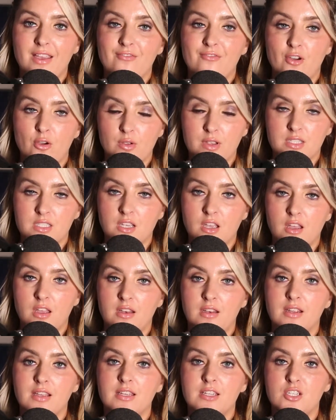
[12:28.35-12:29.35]
focus
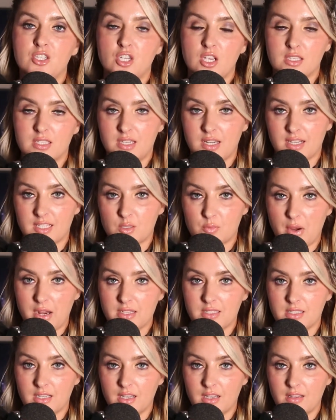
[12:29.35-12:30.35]
on just
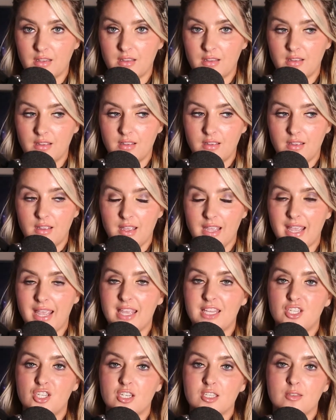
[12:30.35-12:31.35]
expressing
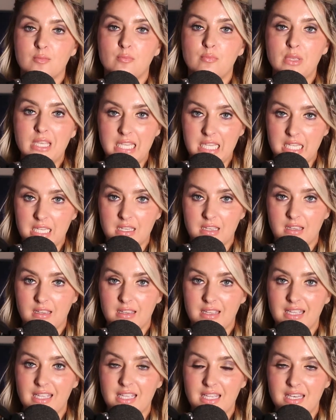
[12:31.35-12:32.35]
and just be
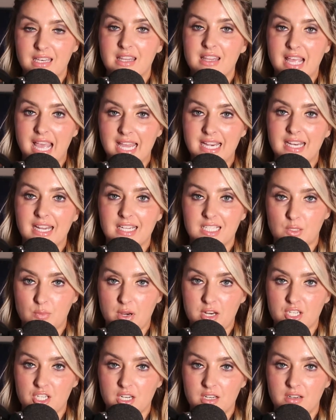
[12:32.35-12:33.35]
in that
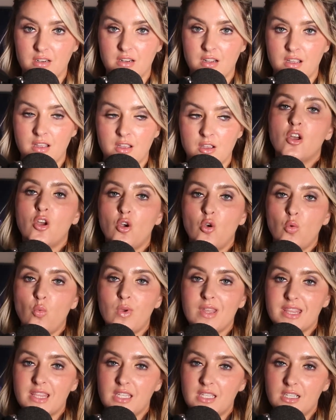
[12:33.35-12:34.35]
expression
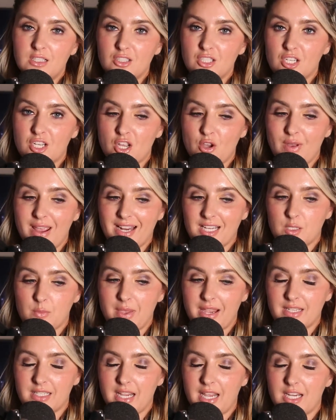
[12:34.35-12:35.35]
with little to no
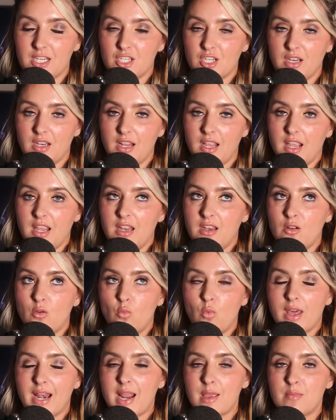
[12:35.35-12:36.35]
expectation. And
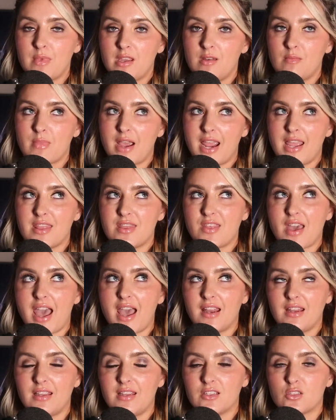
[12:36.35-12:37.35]
what I mean by
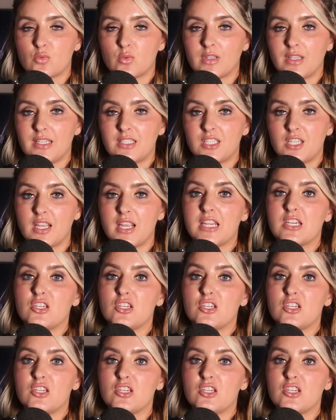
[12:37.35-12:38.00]
that is really to